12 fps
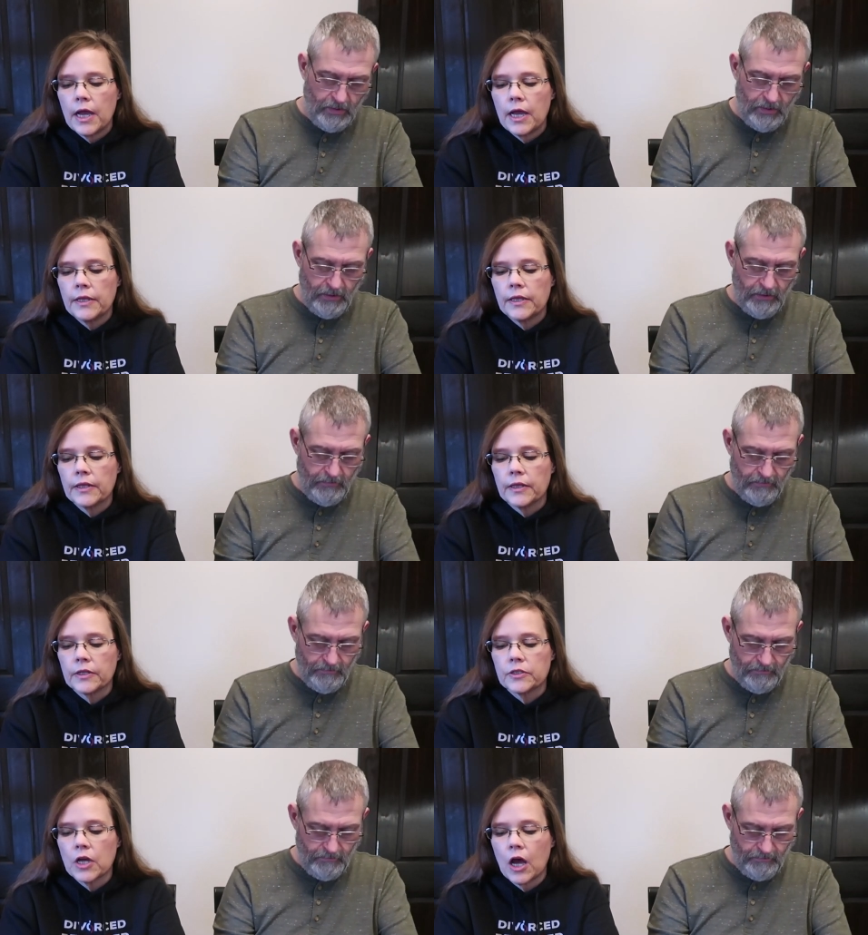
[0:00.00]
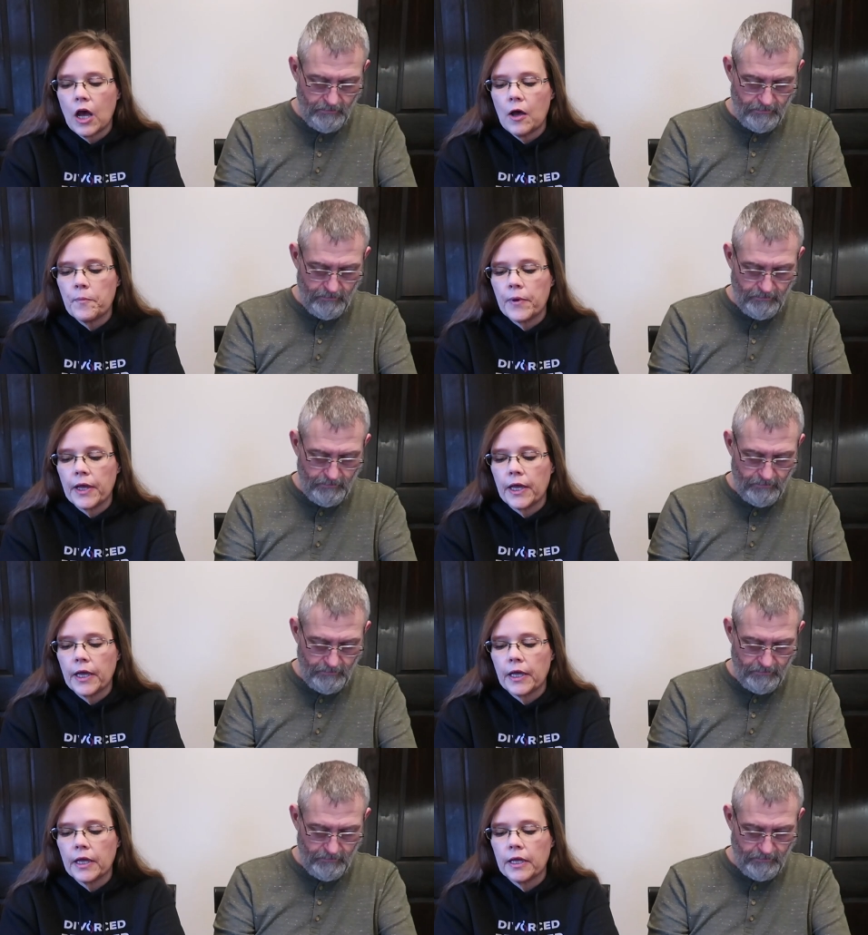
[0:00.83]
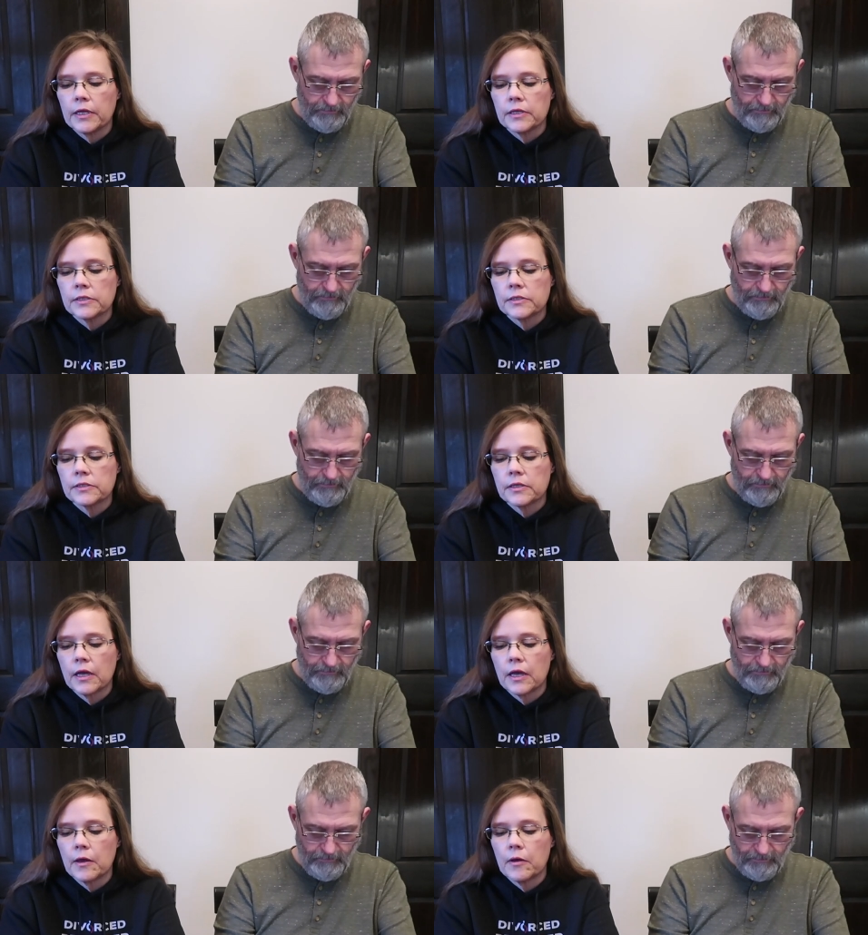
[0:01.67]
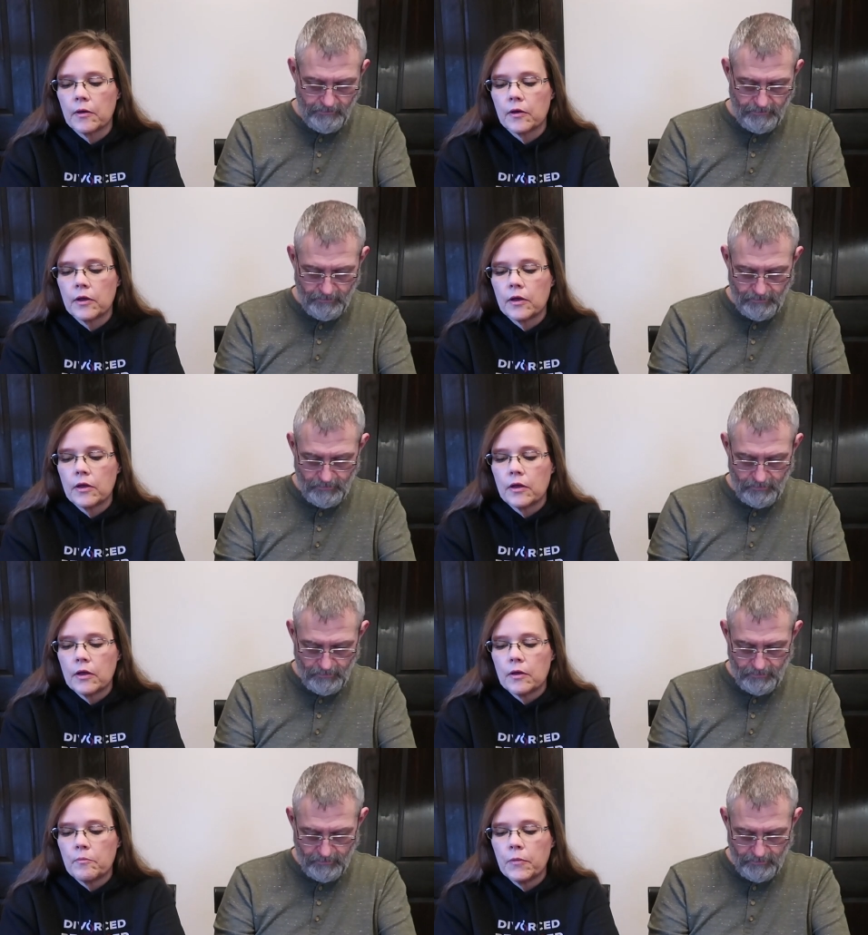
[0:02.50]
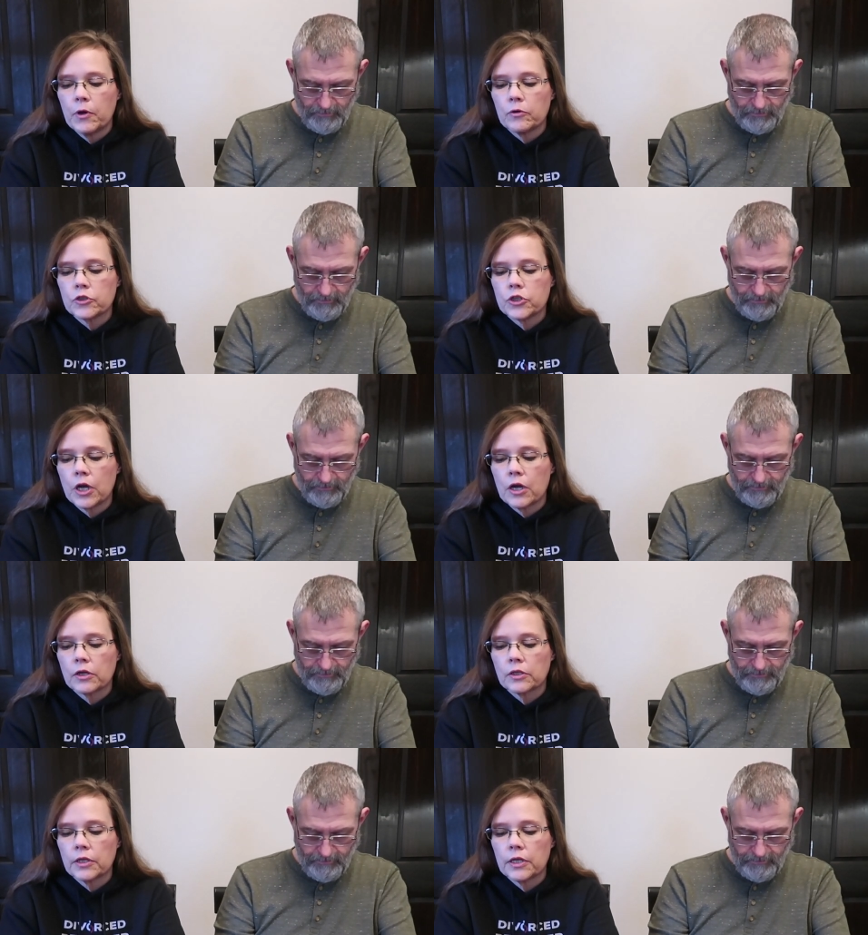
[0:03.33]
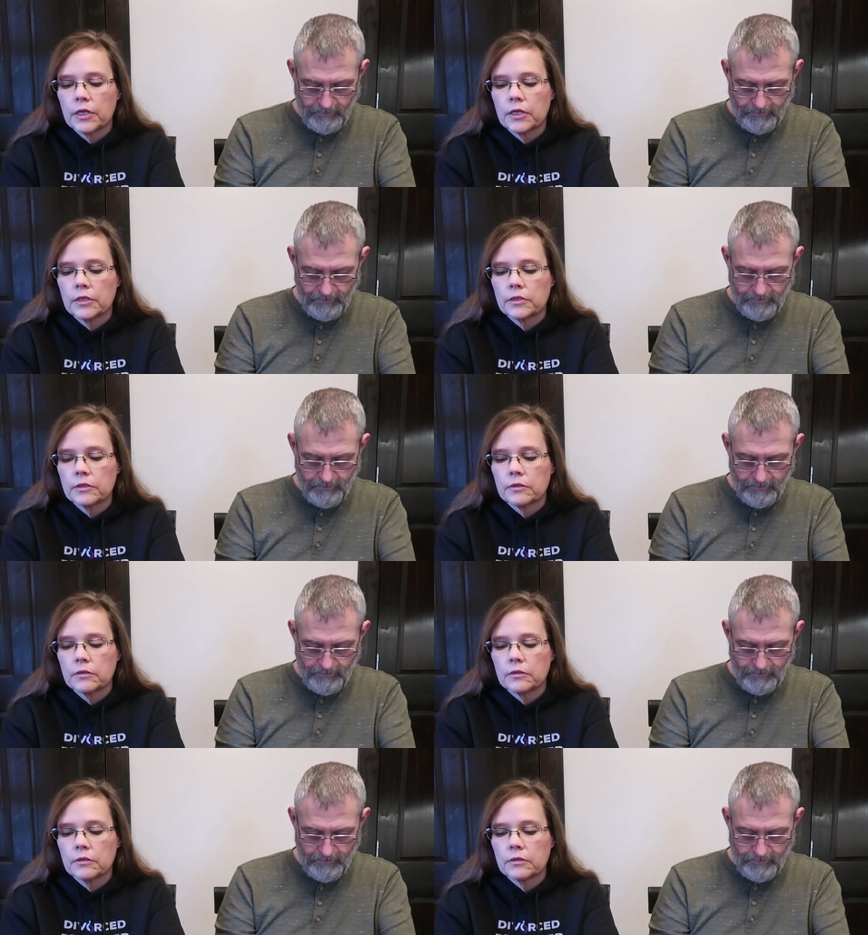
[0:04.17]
Speaker 1: And then the topping is uh, milk chocolate.